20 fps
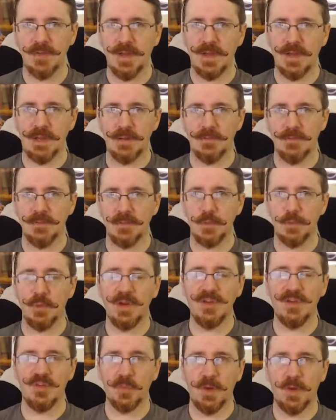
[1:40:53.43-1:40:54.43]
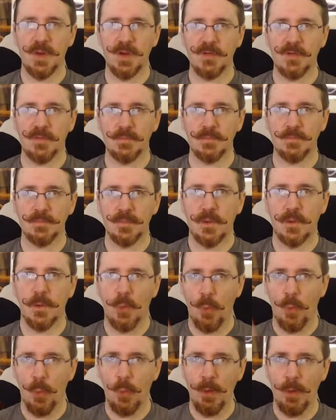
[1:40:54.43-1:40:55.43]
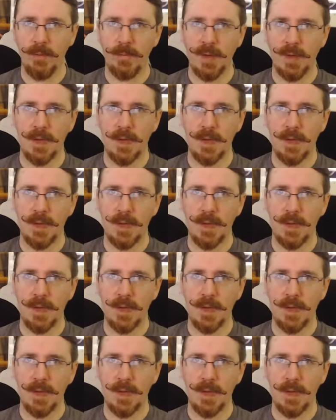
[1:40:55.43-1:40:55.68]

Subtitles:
They have a green spot, one